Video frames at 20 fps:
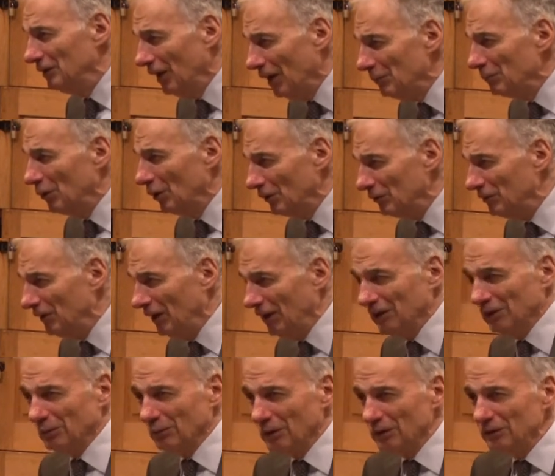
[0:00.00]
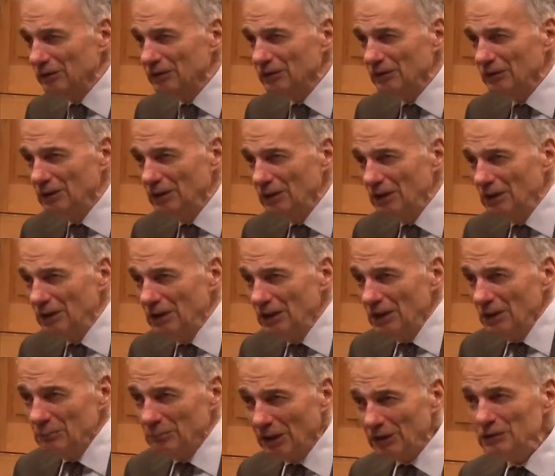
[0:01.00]
not more followers.
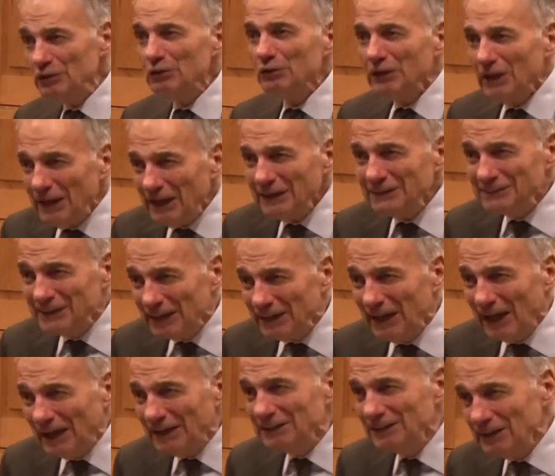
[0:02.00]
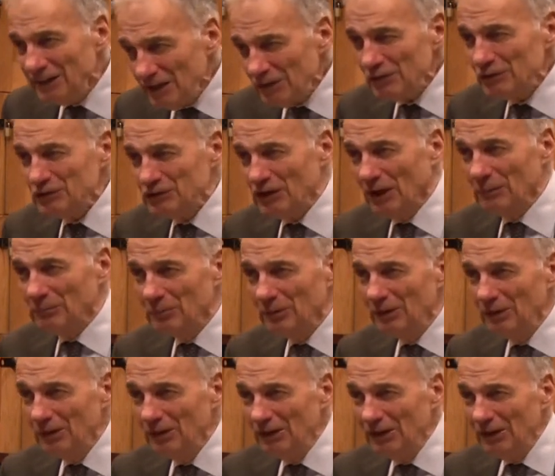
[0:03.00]
But you can't deny leadership.
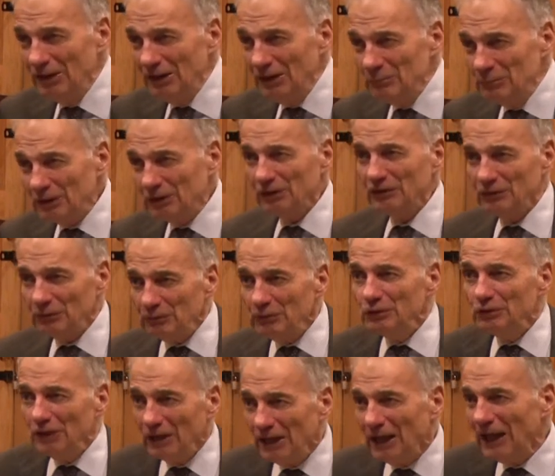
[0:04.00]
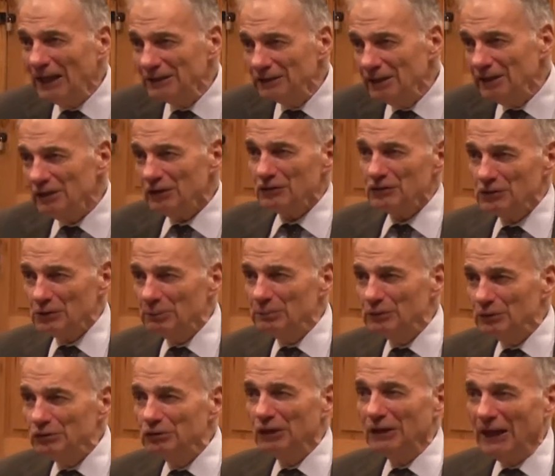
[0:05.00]
Because if you deny leadership,
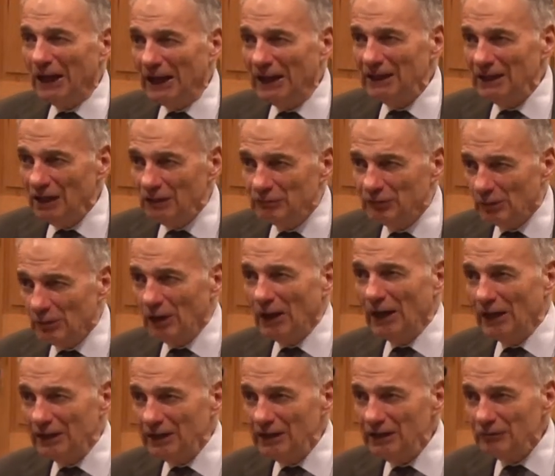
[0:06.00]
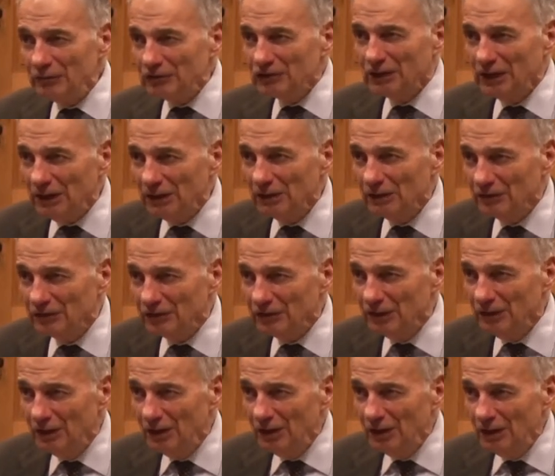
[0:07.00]
you deny a variety of skills,
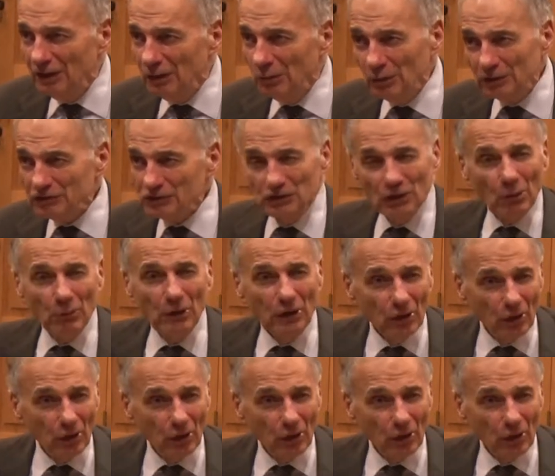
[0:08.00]
which no one